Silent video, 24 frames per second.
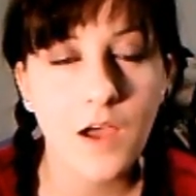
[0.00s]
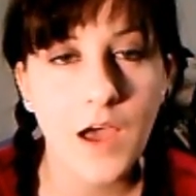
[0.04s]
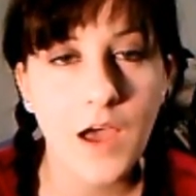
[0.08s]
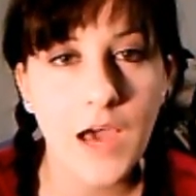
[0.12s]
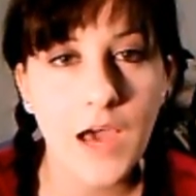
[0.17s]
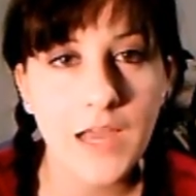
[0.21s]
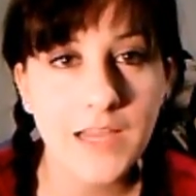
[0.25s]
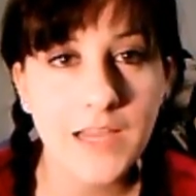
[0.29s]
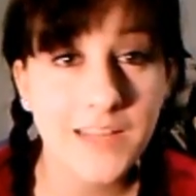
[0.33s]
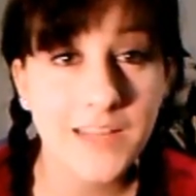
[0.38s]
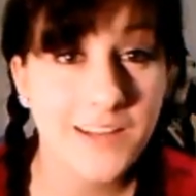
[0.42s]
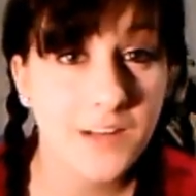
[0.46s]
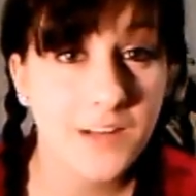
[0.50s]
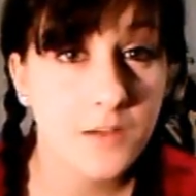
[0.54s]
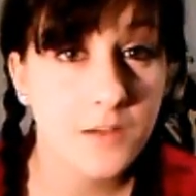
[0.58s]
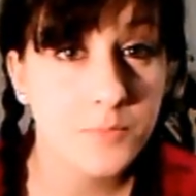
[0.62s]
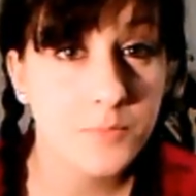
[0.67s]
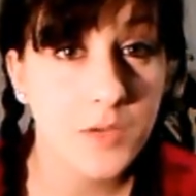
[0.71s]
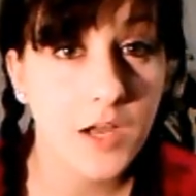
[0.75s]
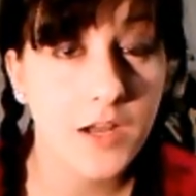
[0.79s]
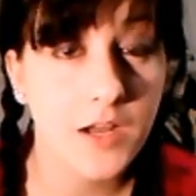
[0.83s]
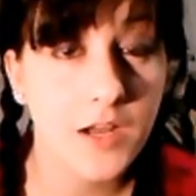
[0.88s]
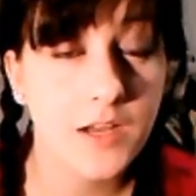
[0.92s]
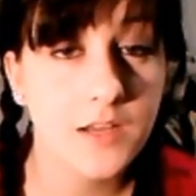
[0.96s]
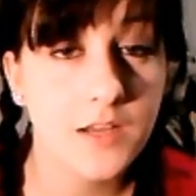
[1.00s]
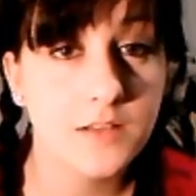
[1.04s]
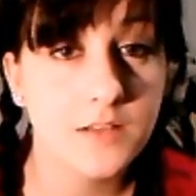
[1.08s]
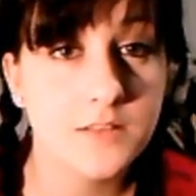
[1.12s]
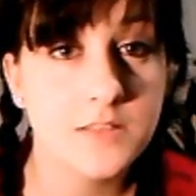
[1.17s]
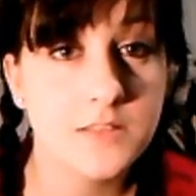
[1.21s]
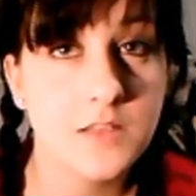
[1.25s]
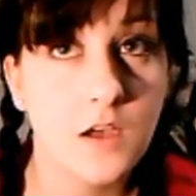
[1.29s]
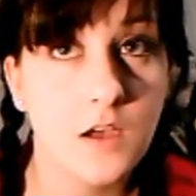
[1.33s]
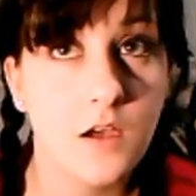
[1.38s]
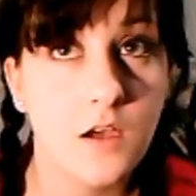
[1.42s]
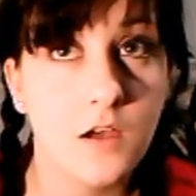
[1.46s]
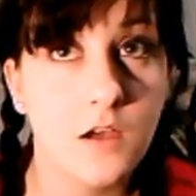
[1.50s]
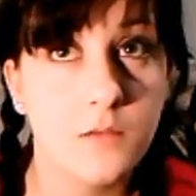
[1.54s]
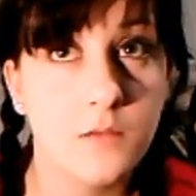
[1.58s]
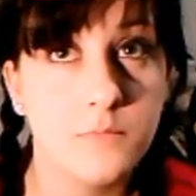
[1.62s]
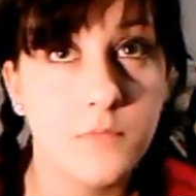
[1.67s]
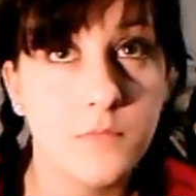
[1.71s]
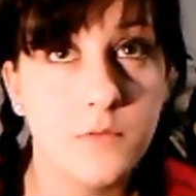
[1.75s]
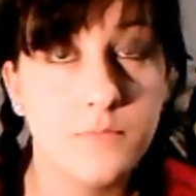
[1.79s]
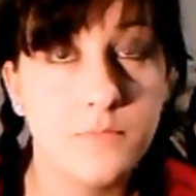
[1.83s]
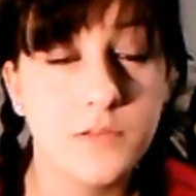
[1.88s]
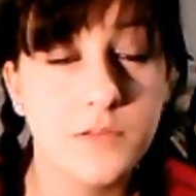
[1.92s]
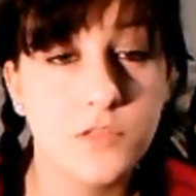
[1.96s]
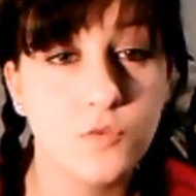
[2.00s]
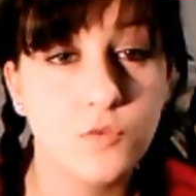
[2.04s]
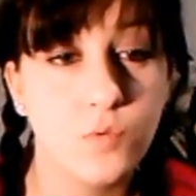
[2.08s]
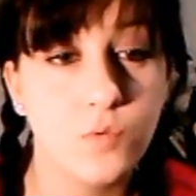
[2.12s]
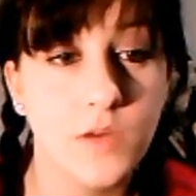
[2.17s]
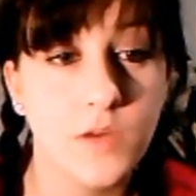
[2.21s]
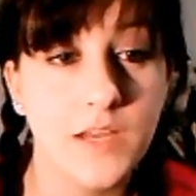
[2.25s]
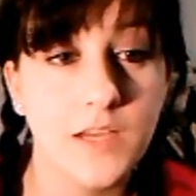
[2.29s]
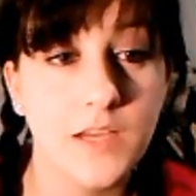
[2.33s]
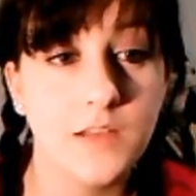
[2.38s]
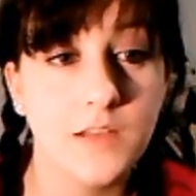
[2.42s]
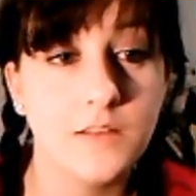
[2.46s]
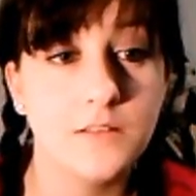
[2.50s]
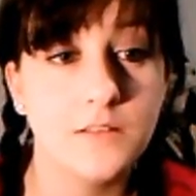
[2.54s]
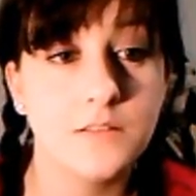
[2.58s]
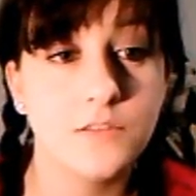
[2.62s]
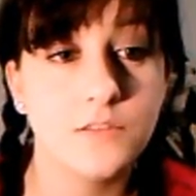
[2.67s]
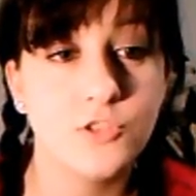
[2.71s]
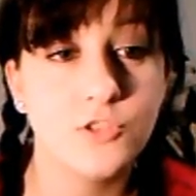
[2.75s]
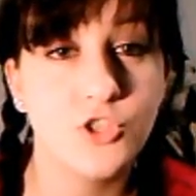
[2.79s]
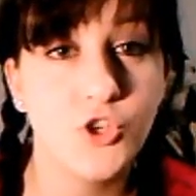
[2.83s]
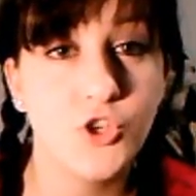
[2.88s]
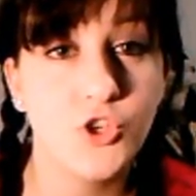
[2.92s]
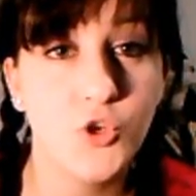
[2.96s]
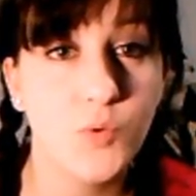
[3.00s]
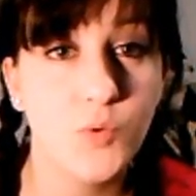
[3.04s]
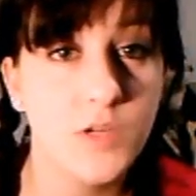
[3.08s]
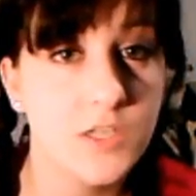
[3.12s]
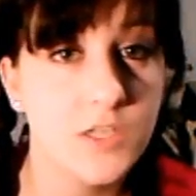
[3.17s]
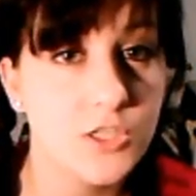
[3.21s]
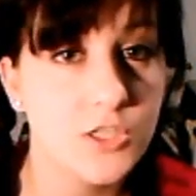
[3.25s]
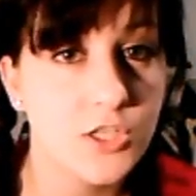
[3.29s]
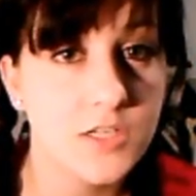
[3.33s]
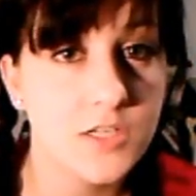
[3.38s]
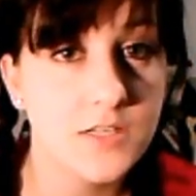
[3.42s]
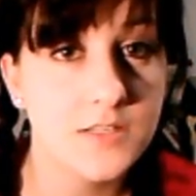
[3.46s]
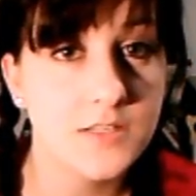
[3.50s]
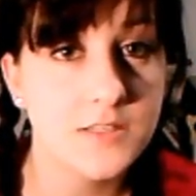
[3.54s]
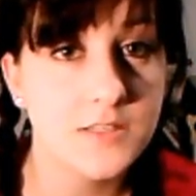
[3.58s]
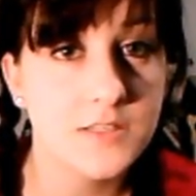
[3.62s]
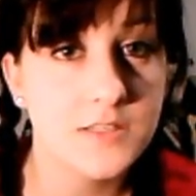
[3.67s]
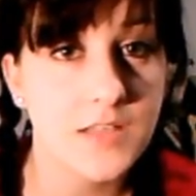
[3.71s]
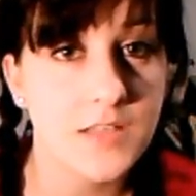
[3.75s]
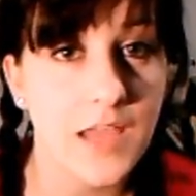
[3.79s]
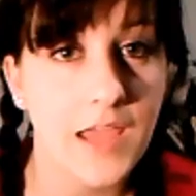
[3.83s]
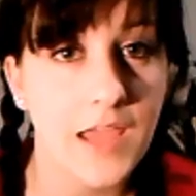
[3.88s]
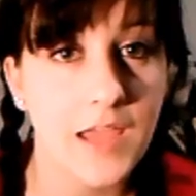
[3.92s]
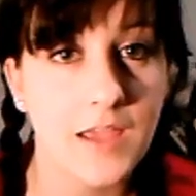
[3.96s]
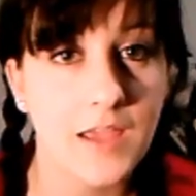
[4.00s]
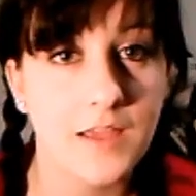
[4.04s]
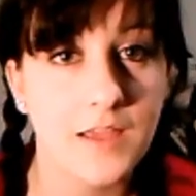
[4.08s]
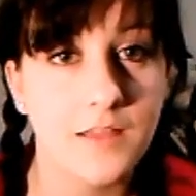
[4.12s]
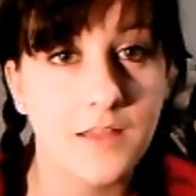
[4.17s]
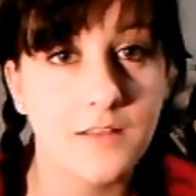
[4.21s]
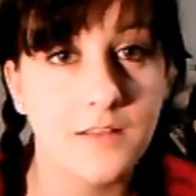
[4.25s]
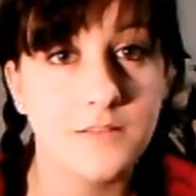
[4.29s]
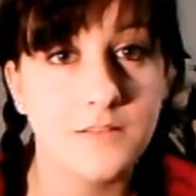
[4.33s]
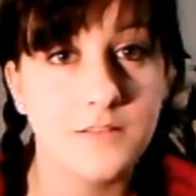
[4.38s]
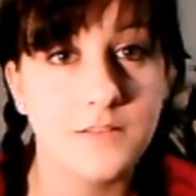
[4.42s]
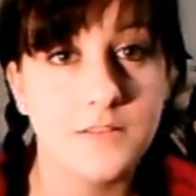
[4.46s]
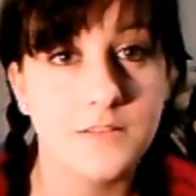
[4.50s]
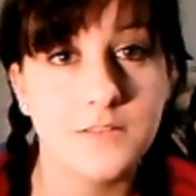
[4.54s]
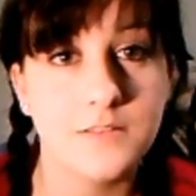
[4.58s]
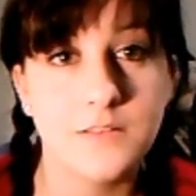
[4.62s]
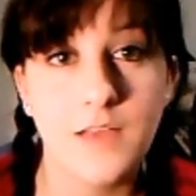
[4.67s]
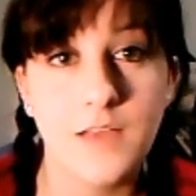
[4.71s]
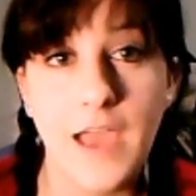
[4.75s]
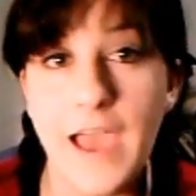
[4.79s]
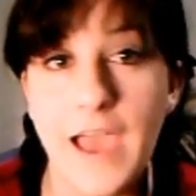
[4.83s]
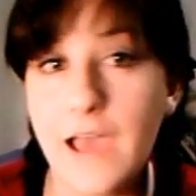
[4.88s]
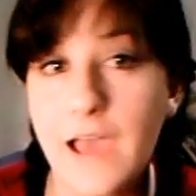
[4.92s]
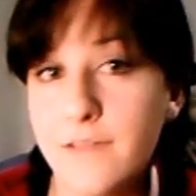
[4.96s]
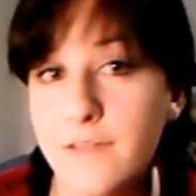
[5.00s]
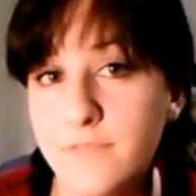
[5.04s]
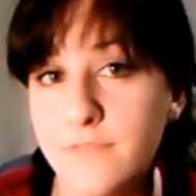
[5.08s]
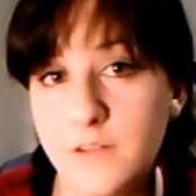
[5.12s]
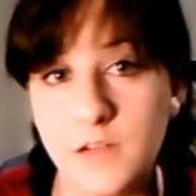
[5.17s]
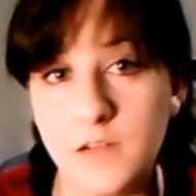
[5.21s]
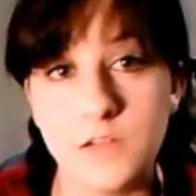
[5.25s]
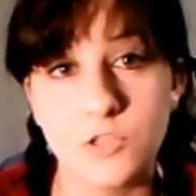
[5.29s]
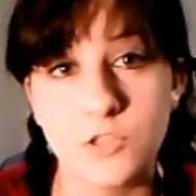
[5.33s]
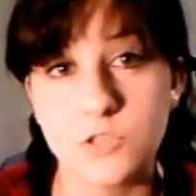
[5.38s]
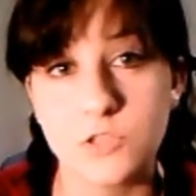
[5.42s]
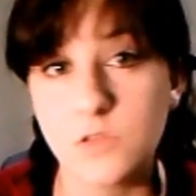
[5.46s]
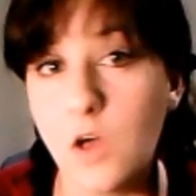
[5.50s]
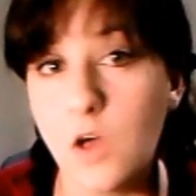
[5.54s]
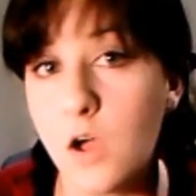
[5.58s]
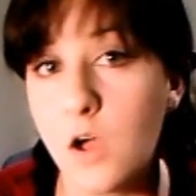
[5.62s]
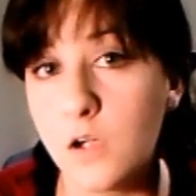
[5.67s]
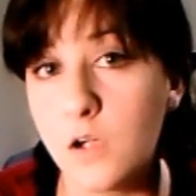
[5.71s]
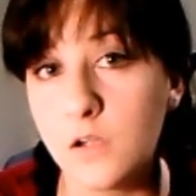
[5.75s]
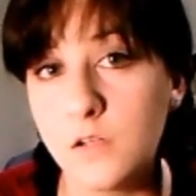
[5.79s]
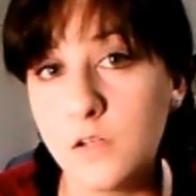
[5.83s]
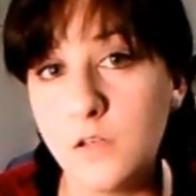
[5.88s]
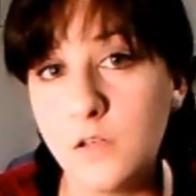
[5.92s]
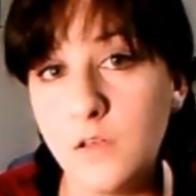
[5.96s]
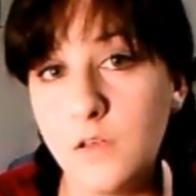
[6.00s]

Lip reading: I ended up cutting some between 2 inches and ½ inch long.